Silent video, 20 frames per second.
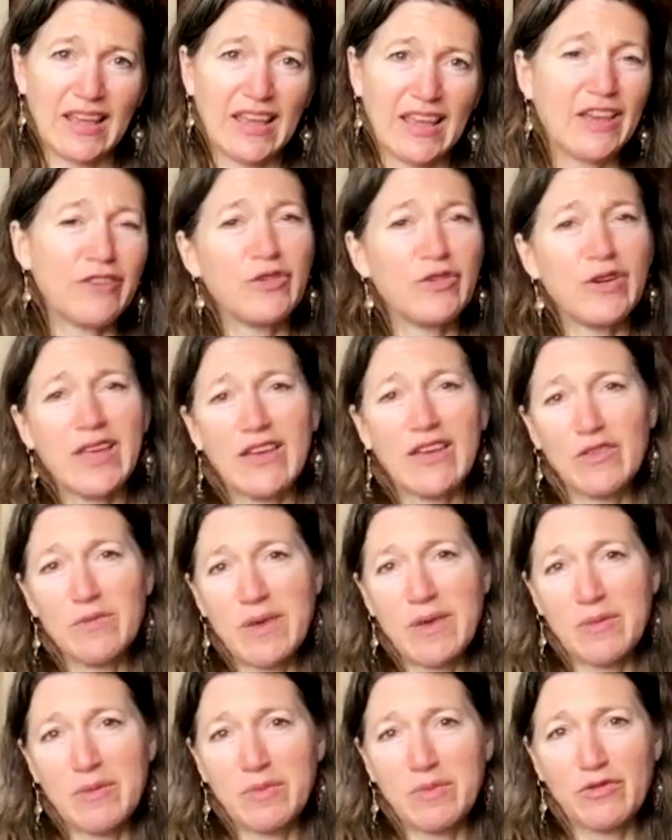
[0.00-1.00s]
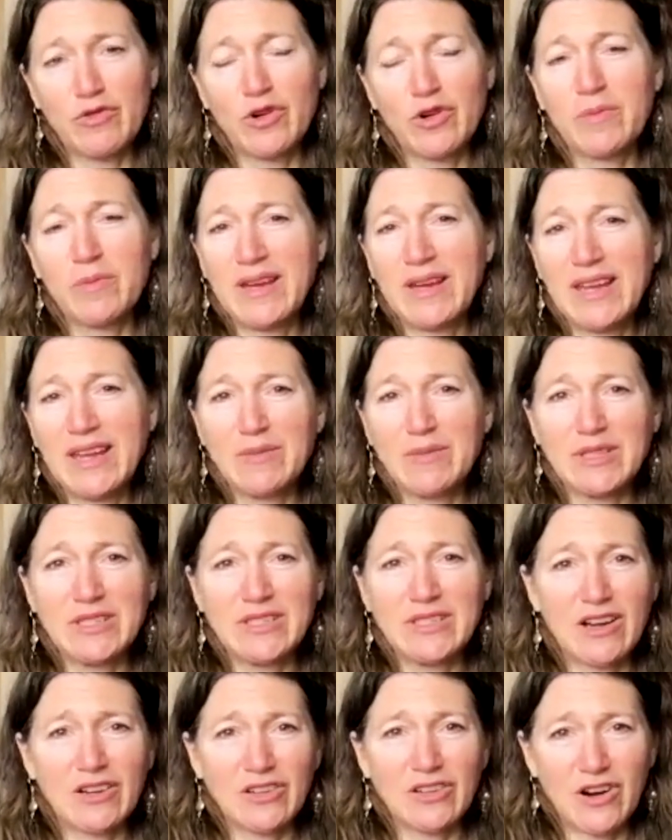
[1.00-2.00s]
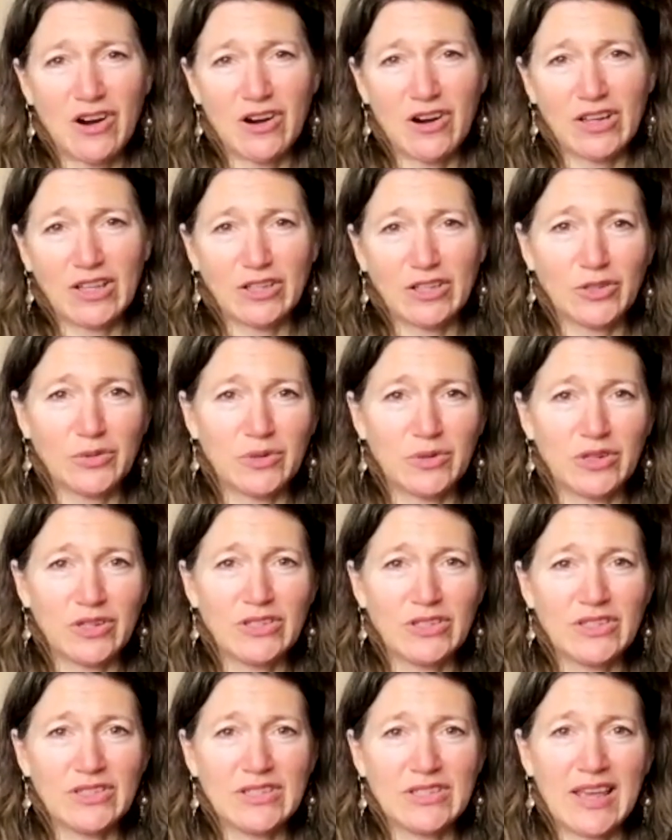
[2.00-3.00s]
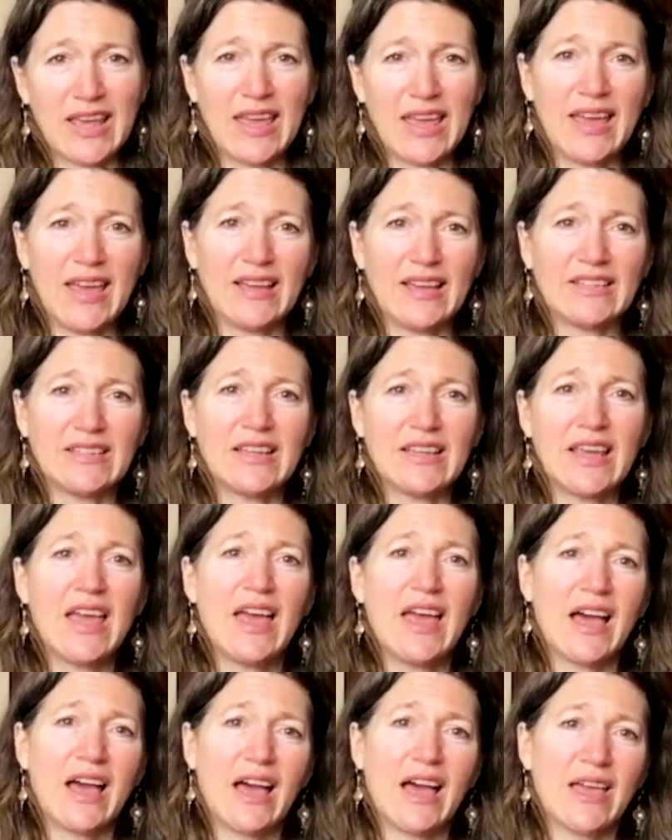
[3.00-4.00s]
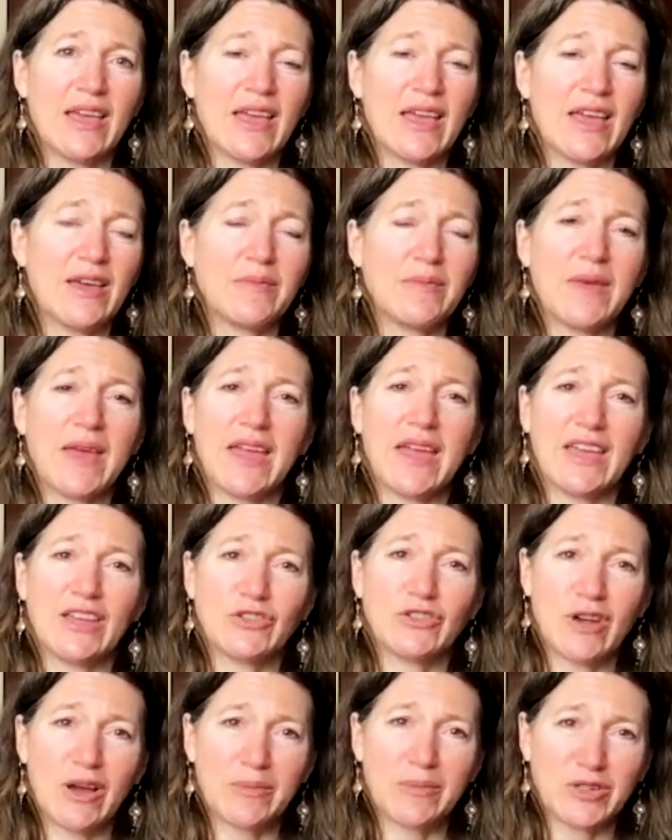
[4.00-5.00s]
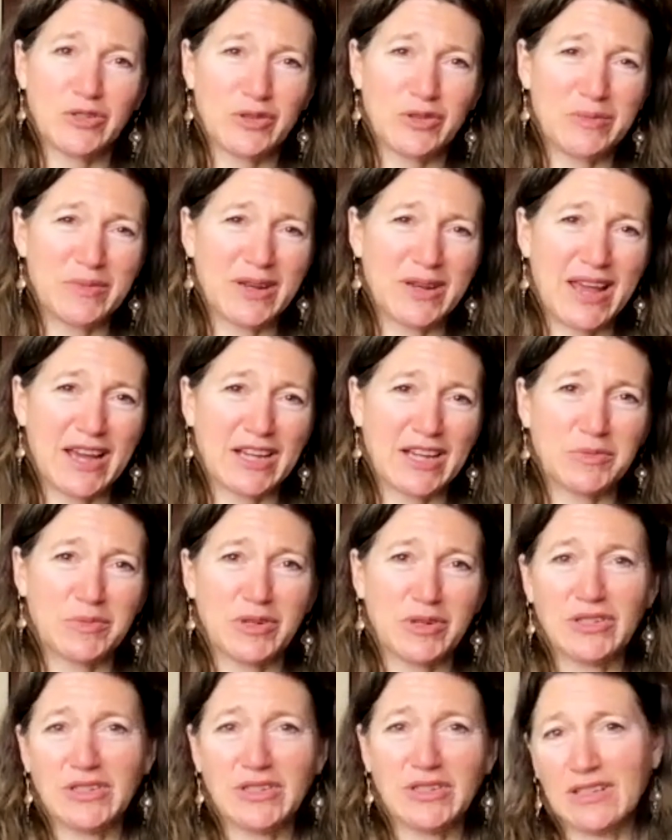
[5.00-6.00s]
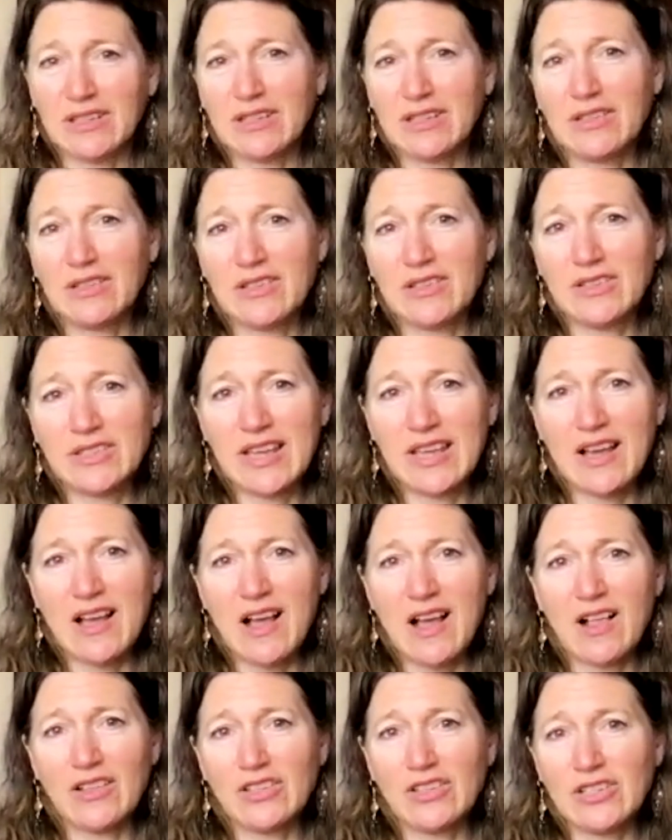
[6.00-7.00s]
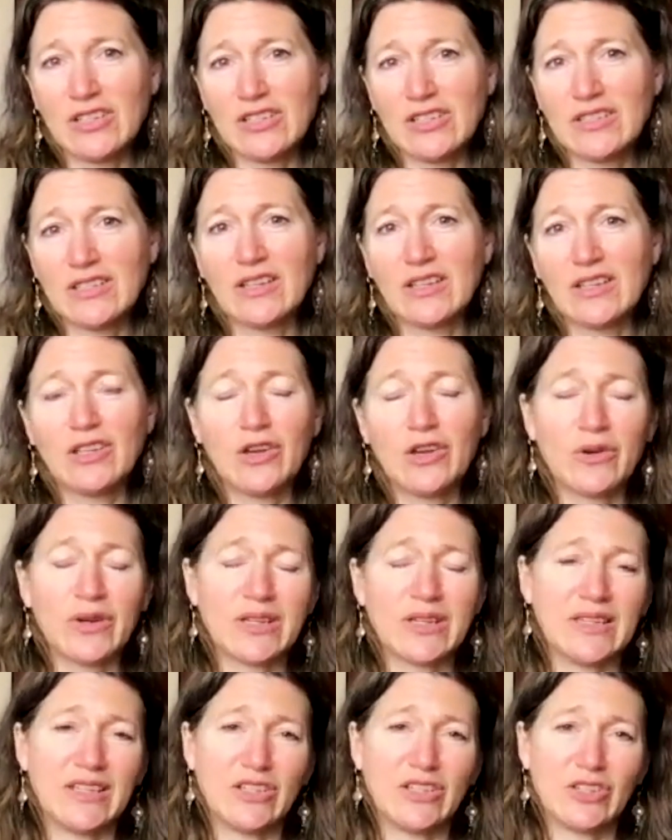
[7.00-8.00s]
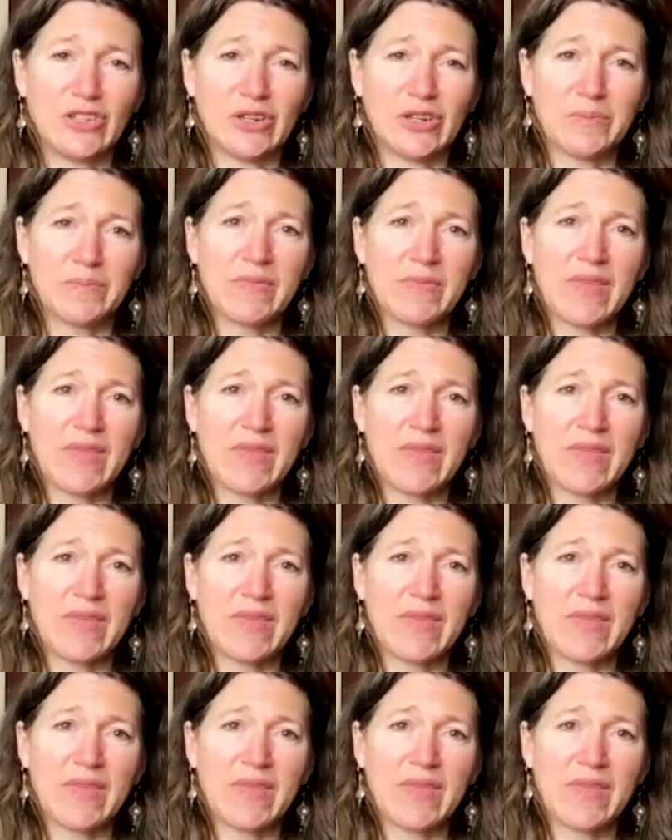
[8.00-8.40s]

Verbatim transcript: If we haven't met before, my name is Dr. Arielle Schwartz, and I am a trauma treatment expert and a clinical psychologist and a yoga teacher.